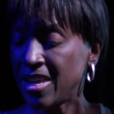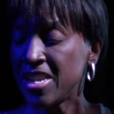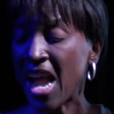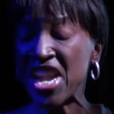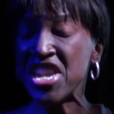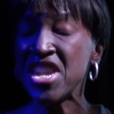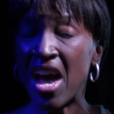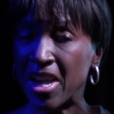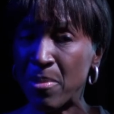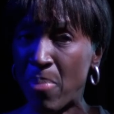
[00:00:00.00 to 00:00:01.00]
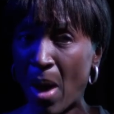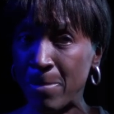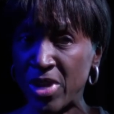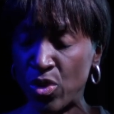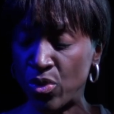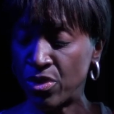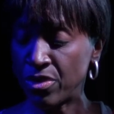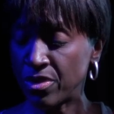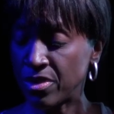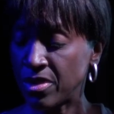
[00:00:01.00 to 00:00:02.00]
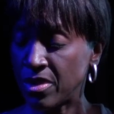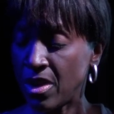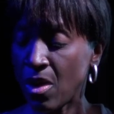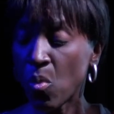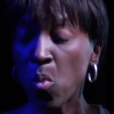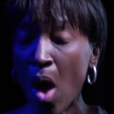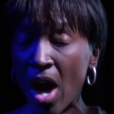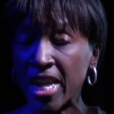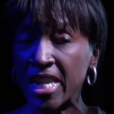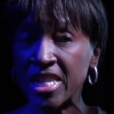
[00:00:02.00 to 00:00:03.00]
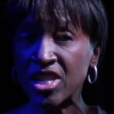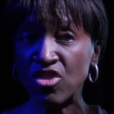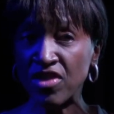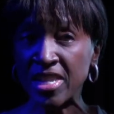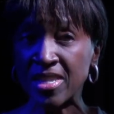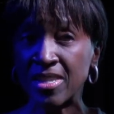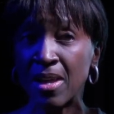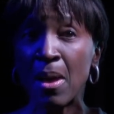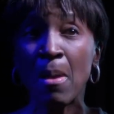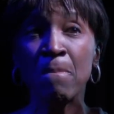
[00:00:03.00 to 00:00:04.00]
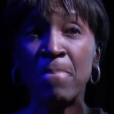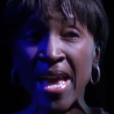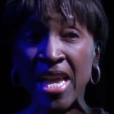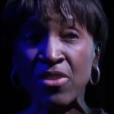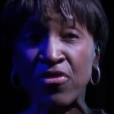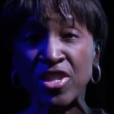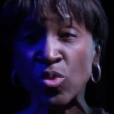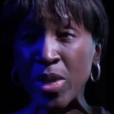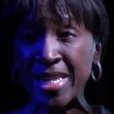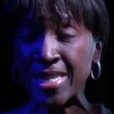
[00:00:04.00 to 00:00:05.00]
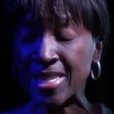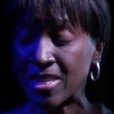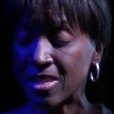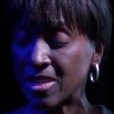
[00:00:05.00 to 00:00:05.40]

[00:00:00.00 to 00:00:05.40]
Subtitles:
Not knocking upon me door. Walking the streets, begging for sweets.